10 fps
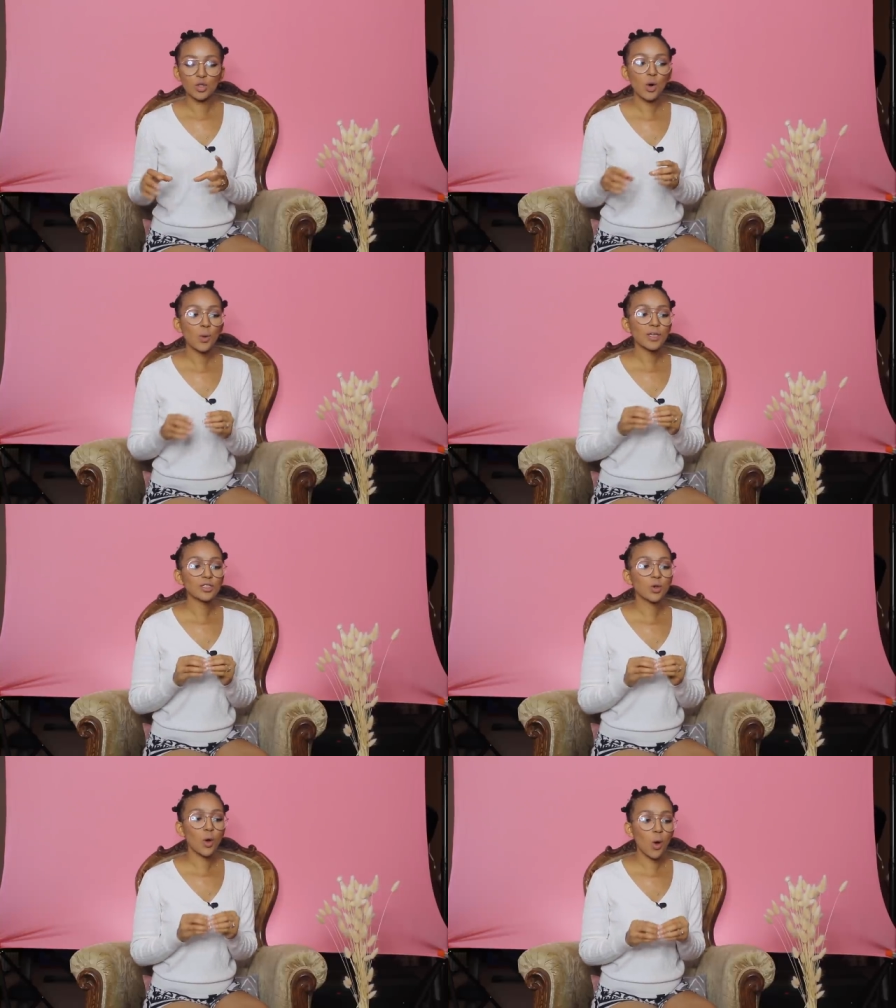you
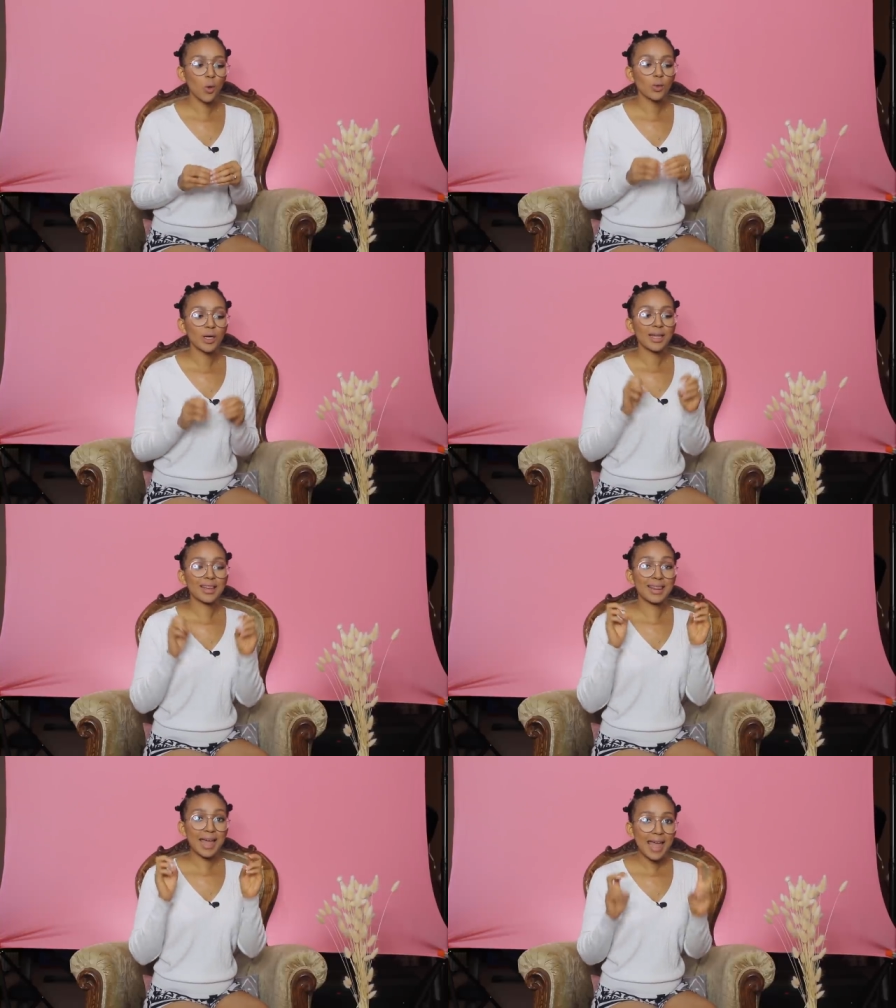always go
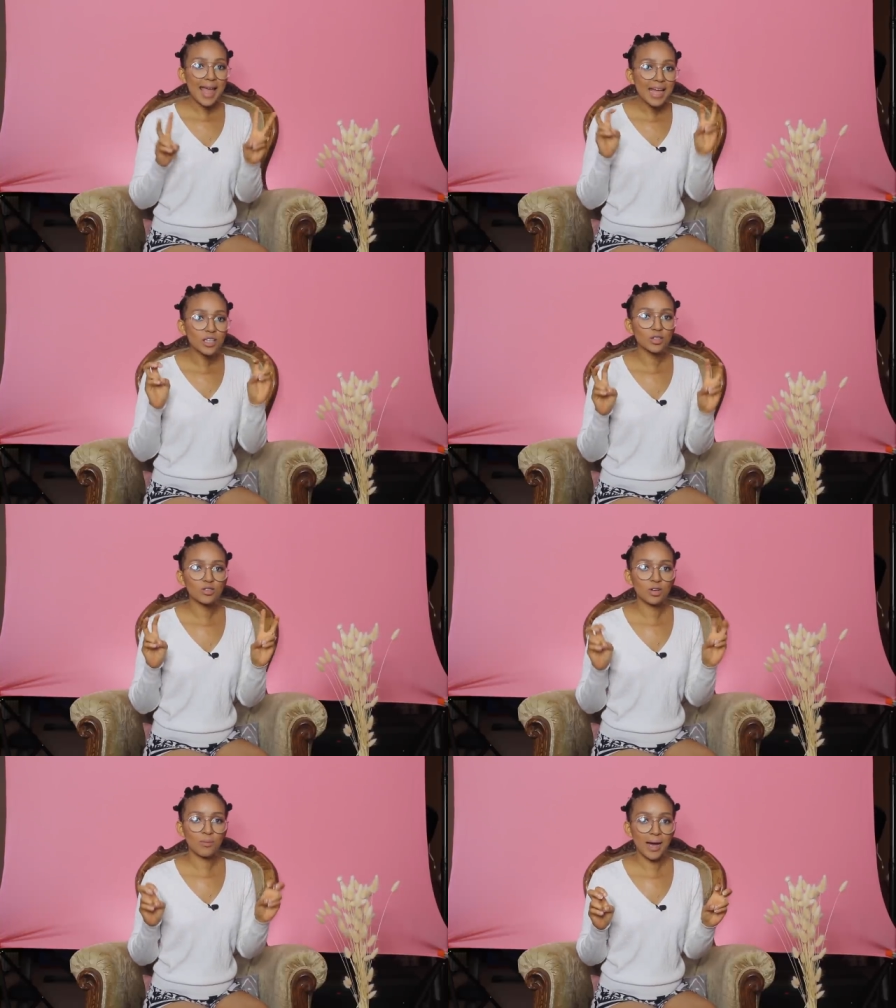the
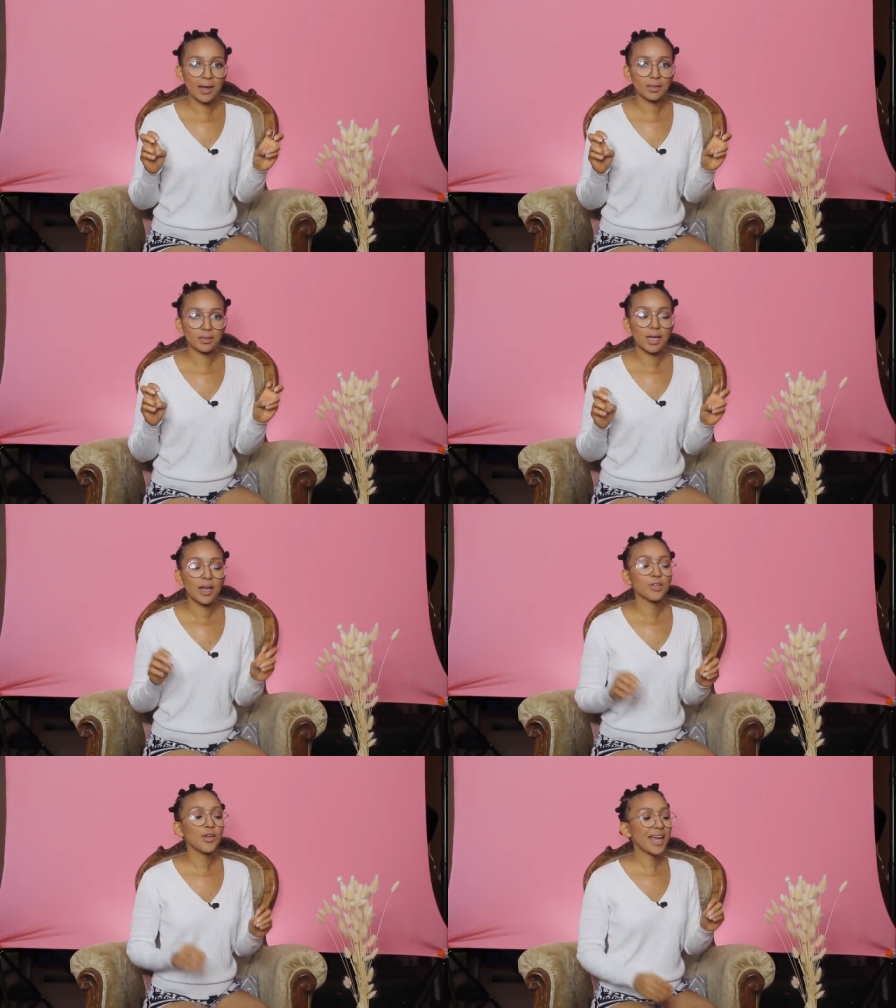extra mile.
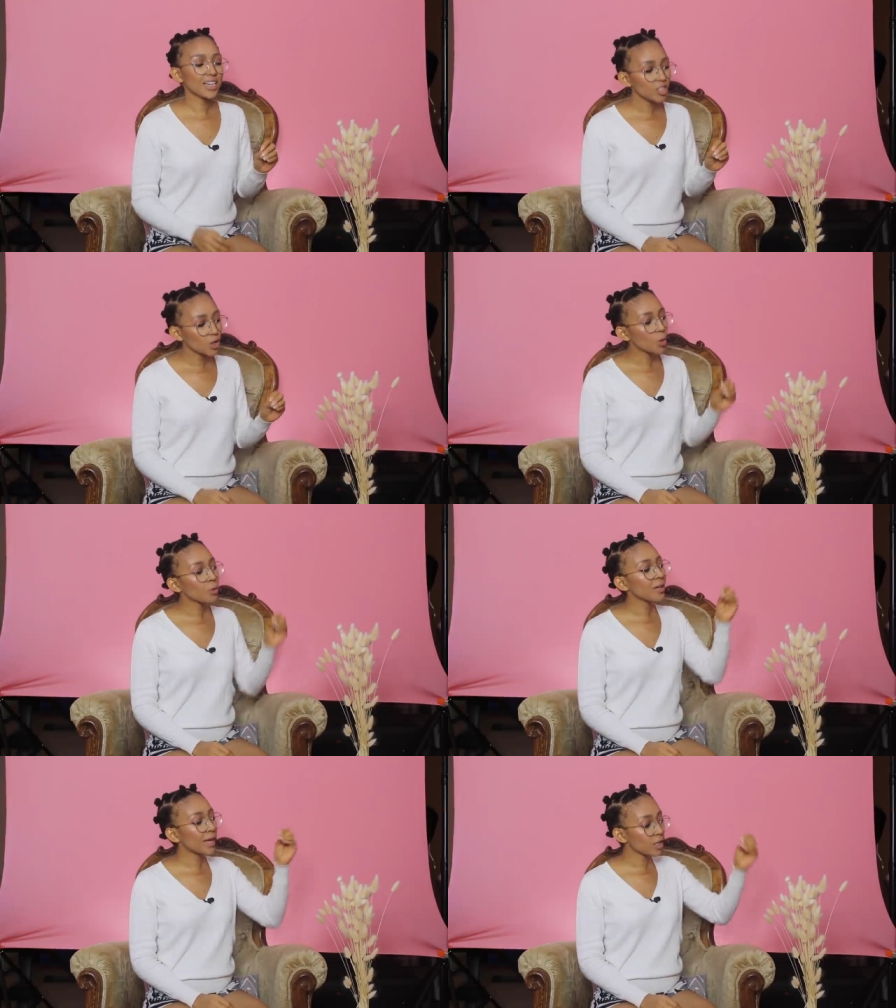You actually
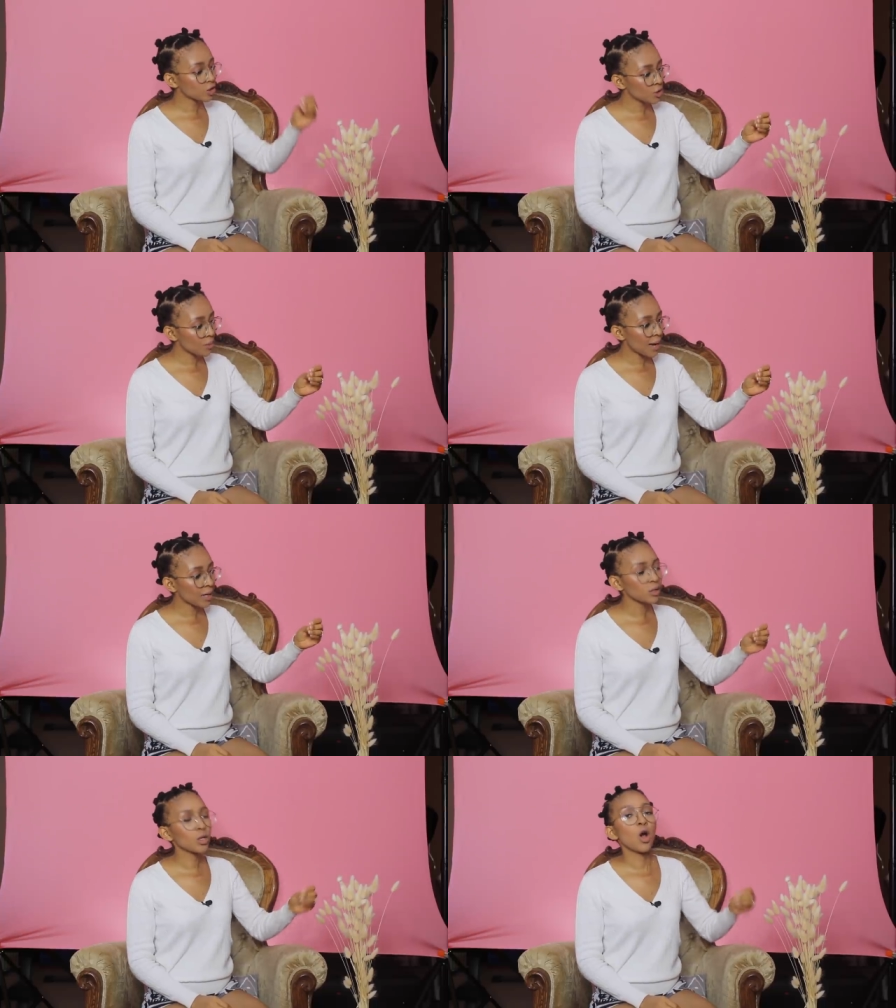go the extra
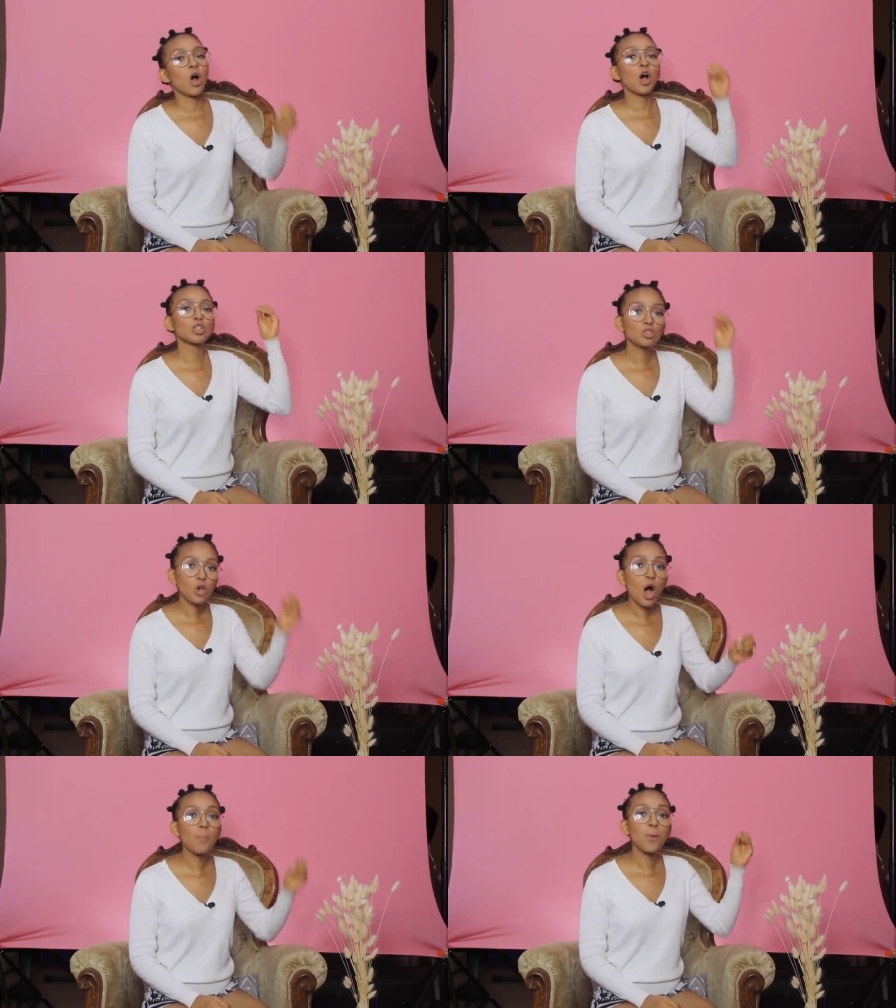mile on
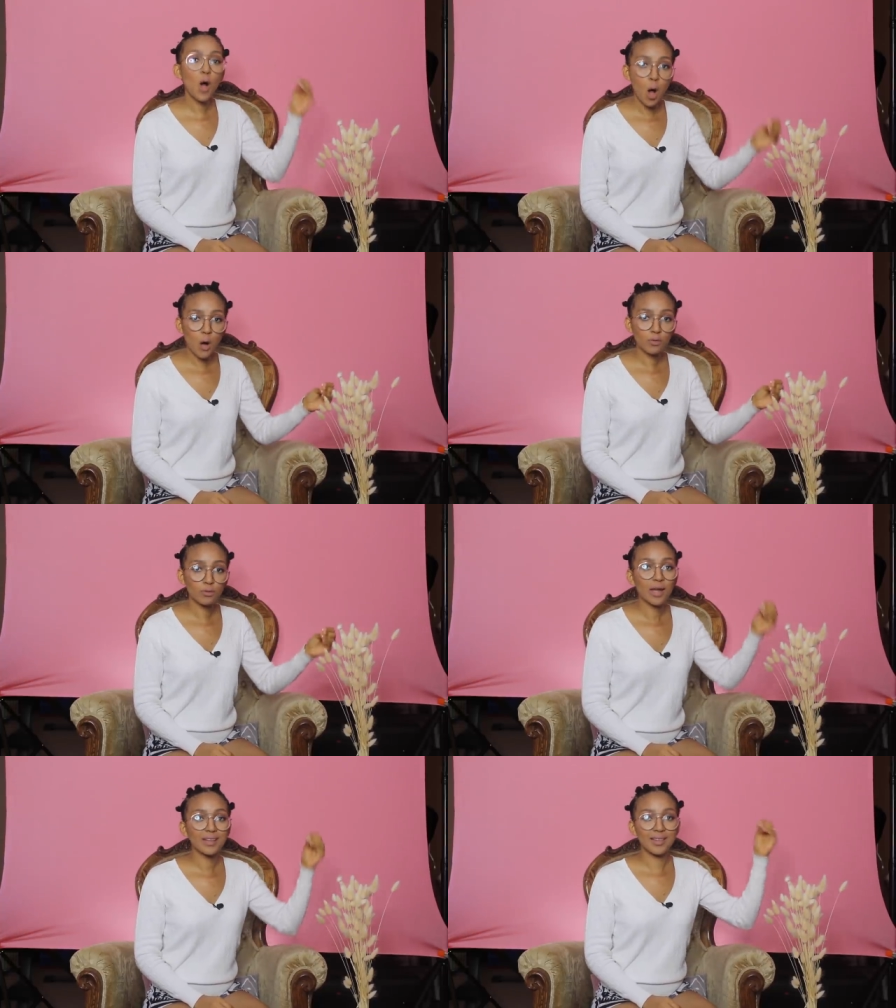top
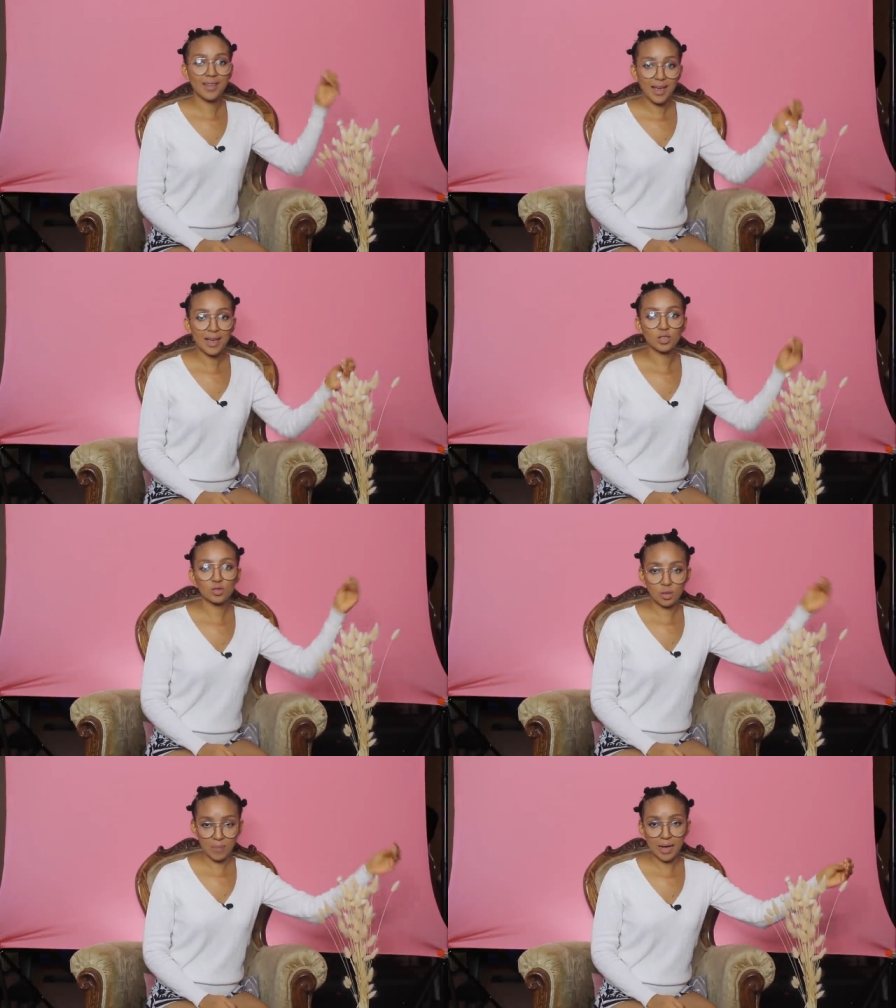of the
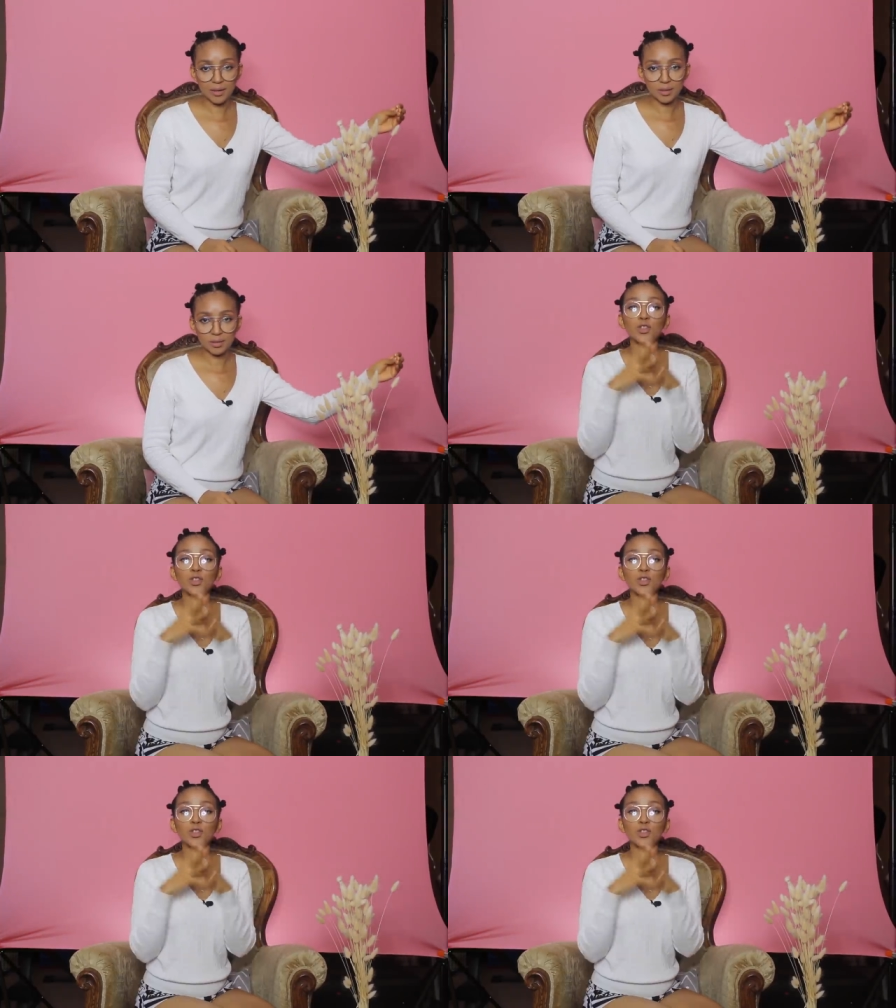extra mile.